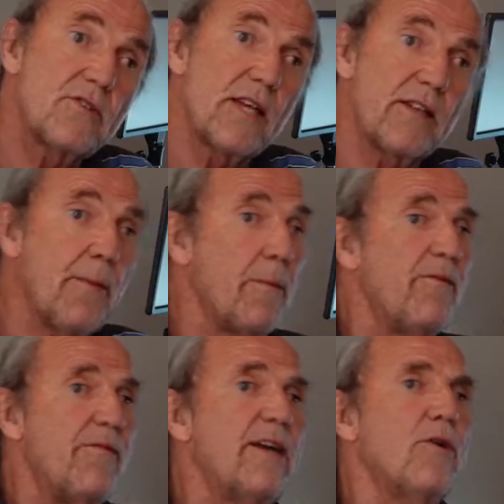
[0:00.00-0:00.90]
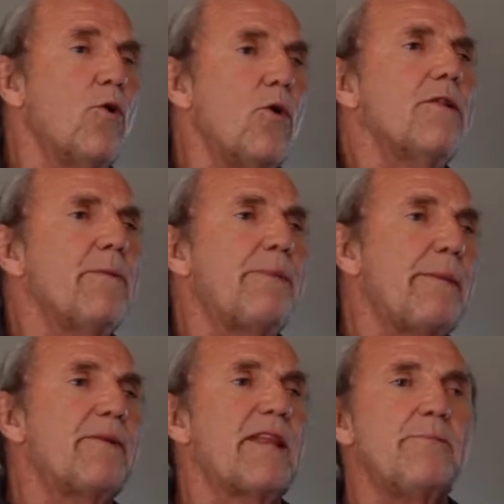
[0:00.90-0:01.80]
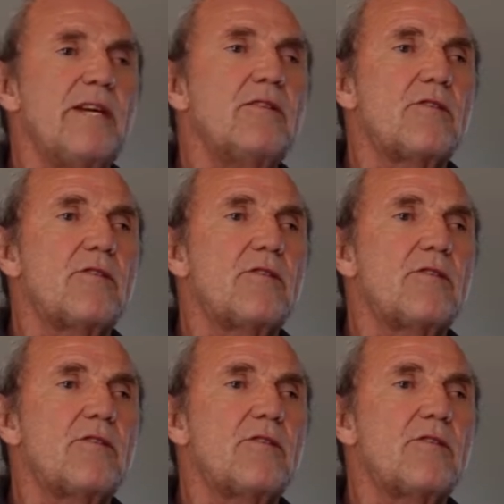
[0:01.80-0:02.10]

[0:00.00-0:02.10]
and all the people they meet,